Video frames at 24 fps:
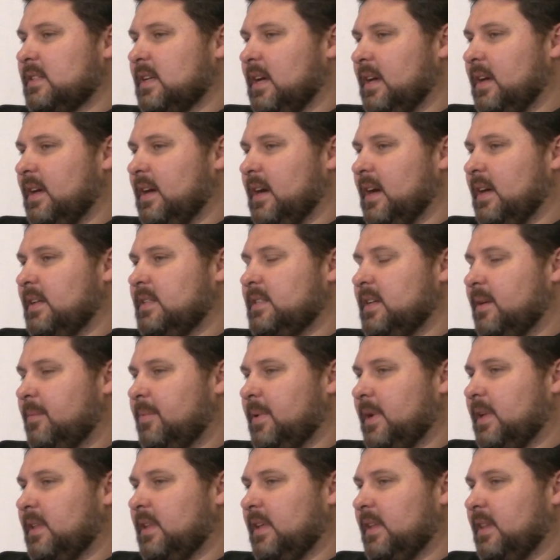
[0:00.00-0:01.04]
I
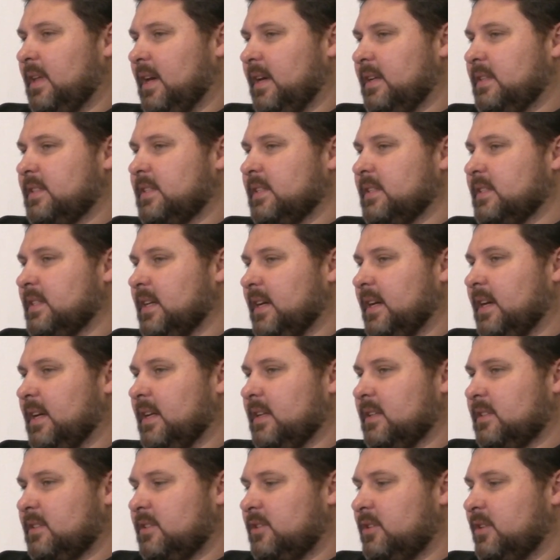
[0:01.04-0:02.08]
typically like to dig
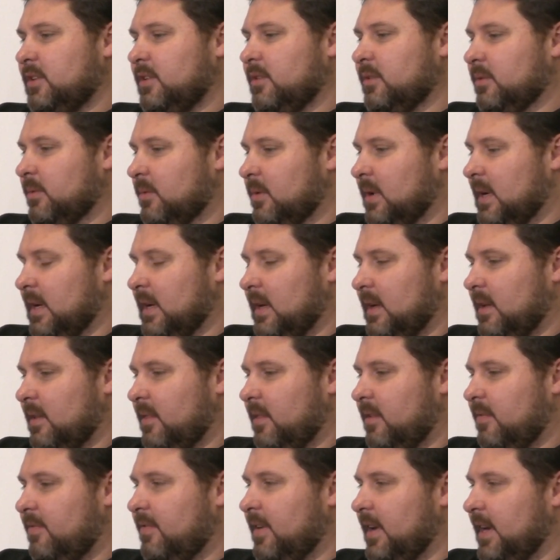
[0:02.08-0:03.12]
into
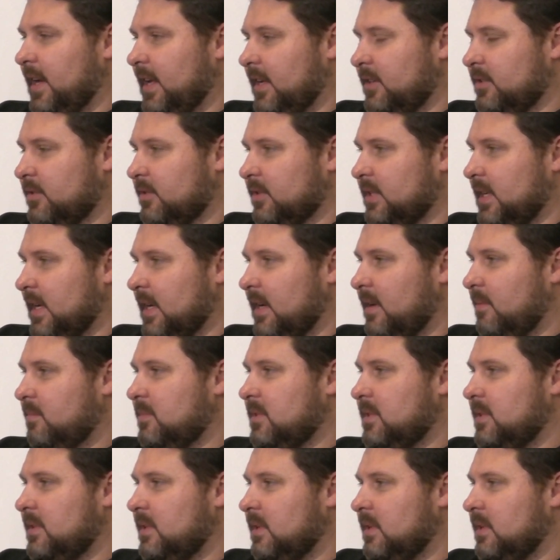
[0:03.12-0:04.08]
the Financial Times.